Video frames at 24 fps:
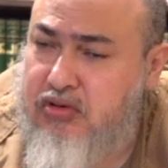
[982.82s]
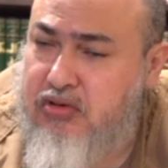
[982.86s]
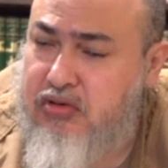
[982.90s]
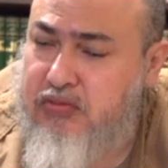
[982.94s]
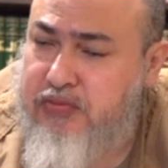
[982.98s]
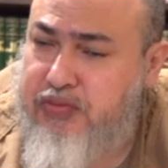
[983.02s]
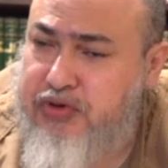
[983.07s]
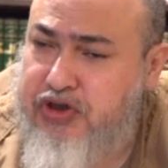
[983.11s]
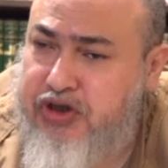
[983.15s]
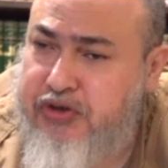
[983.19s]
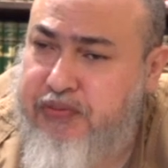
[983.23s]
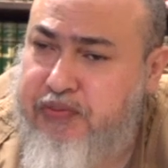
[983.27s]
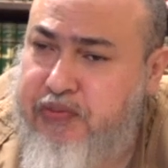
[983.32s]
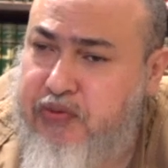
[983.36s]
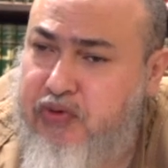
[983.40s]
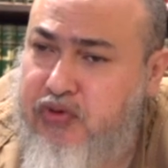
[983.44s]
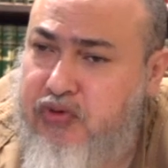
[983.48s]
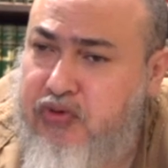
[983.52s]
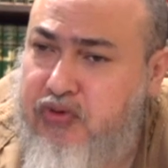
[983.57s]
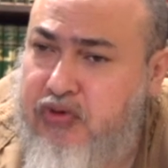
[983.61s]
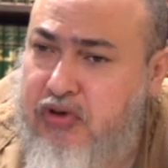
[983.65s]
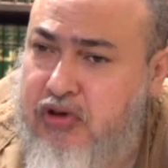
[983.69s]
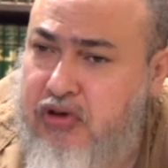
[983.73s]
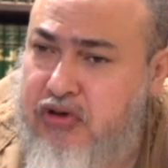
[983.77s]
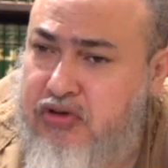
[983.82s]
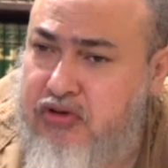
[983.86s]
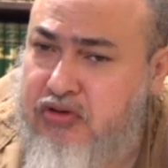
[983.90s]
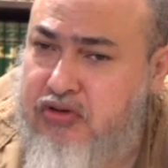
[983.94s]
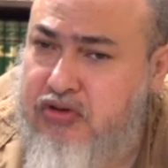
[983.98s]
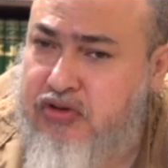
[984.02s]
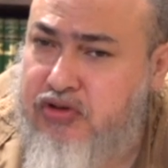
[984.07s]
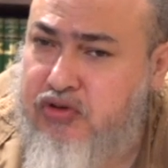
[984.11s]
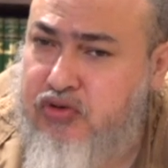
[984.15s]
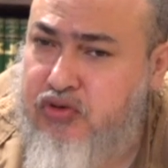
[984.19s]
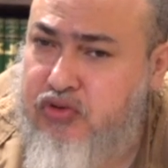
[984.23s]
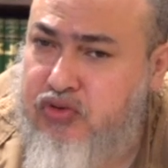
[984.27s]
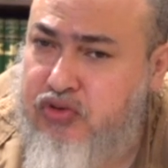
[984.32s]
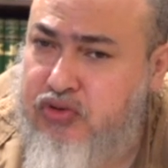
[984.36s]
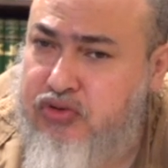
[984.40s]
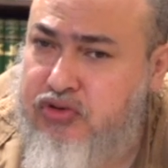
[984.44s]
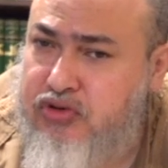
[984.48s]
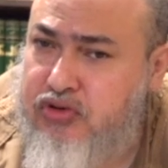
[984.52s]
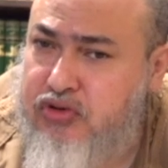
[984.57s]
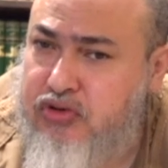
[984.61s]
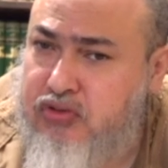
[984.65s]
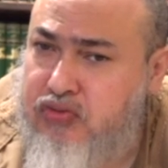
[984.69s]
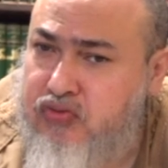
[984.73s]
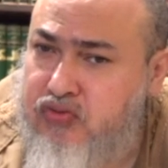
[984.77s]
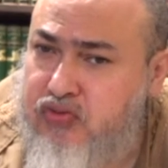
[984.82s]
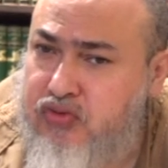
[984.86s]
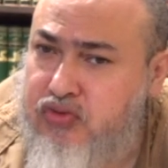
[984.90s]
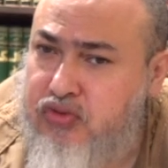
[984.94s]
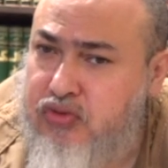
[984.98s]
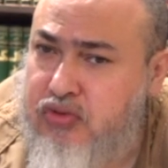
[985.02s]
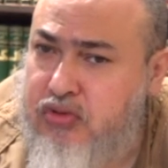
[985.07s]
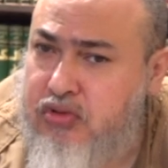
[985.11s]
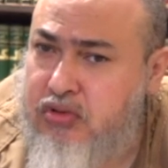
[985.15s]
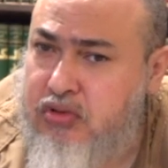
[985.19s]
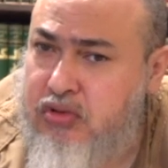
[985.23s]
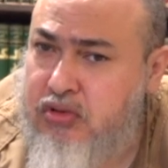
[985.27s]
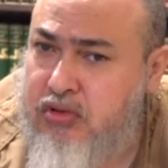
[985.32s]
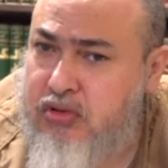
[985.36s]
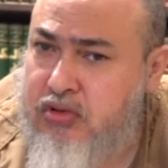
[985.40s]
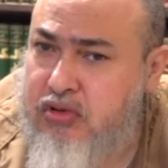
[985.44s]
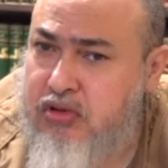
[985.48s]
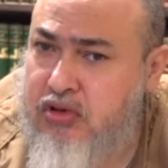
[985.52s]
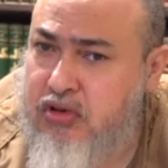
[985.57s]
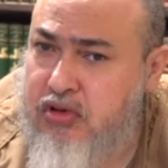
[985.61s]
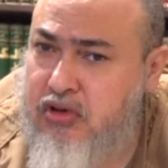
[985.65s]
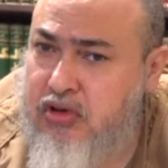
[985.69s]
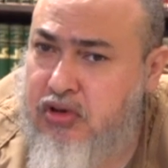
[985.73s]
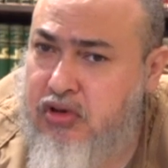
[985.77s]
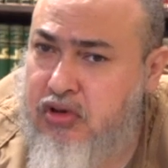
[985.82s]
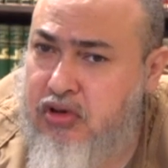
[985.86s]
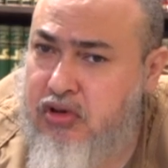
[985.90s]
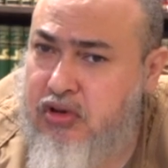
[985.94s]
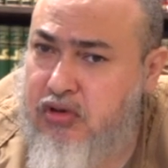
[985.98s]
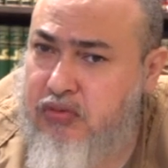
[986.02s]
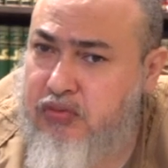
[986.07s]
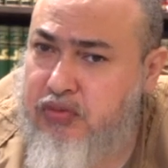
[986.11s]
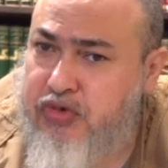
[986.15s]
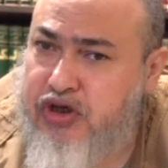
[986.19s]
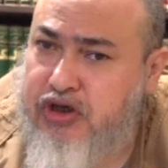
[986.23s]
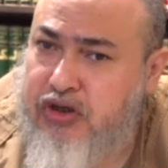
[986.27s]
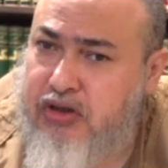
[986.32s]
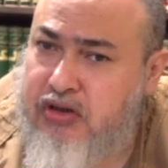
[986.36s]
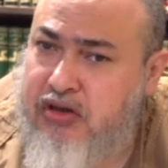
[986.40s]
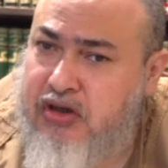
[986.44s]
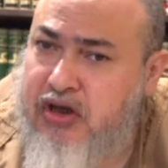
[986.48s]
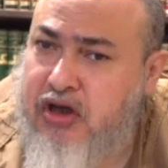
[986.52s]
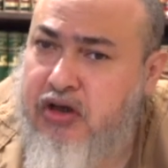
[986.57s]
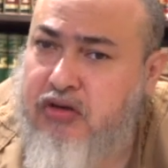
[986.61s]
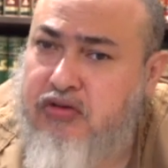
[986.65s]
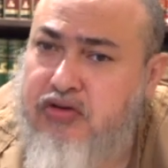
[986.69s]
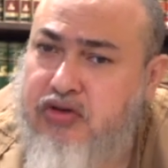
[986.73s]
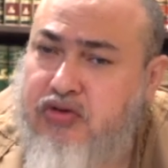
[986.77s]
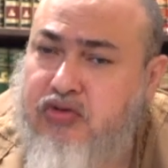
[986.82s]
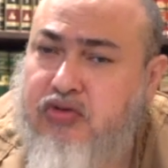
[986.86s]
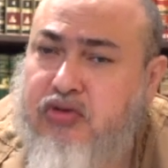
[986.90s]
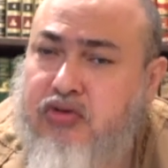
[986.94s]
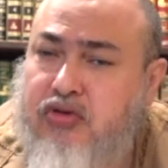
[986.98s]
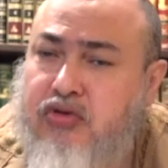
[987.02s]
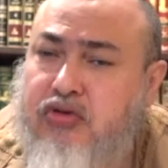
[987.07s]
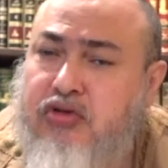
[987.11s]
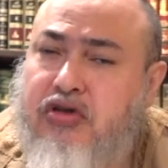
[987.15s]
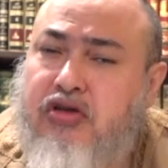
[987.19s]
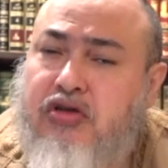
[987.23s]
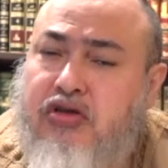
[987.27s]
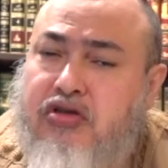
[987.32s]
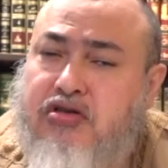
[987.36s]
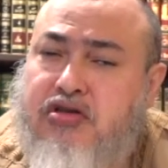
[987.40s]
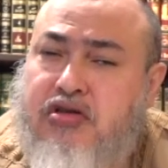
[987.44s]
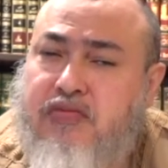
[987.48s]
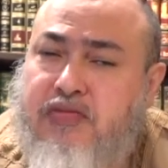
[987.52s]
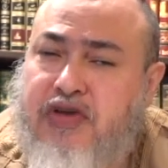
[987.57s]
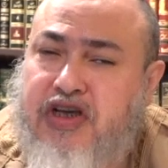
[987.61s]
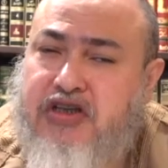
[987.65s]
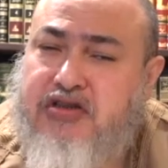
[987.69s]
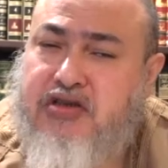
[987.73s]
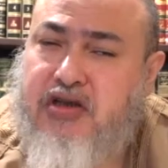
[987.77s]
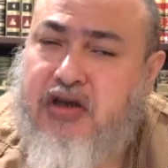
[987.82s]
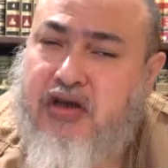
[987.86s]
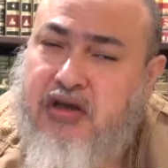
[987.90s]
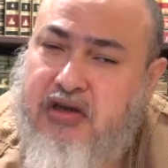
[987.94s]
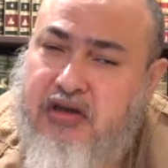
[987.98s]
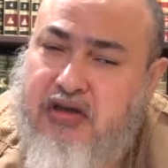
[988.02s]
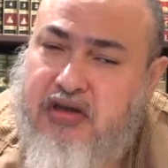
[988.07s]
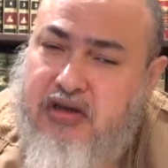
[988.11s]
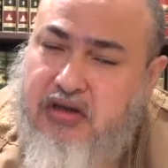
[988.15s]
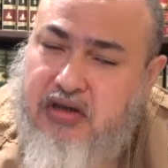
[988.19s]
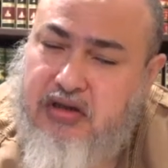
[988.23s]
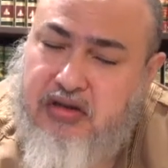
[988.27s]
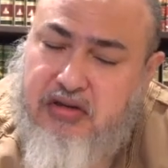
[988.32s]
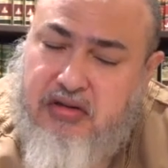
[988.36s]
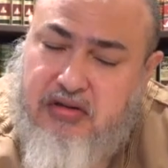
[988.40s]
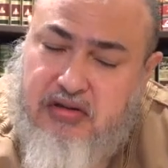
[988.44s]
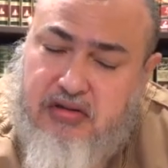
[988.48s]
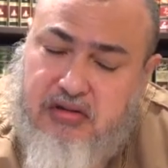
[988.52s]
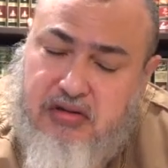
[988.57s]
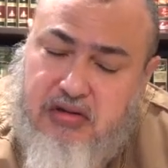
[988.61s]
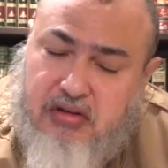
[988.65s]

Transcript: people under colonial rule, but now the colonialism has ended,